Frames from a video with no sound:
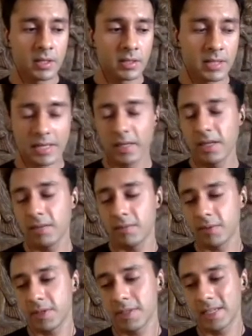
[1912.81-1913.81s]
Secondly,
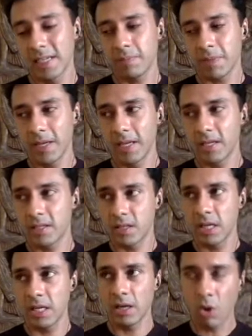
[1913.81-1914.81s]
sleep is
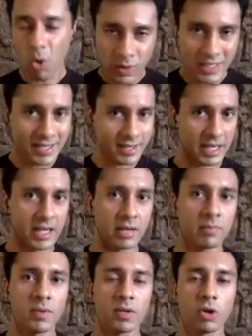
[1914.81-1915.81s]
the only
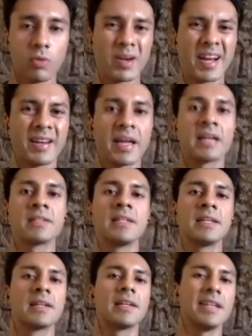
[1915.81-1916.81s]
time your brain actually
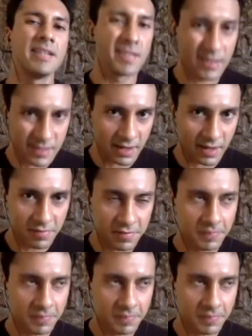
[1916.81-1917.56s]
cleans itself.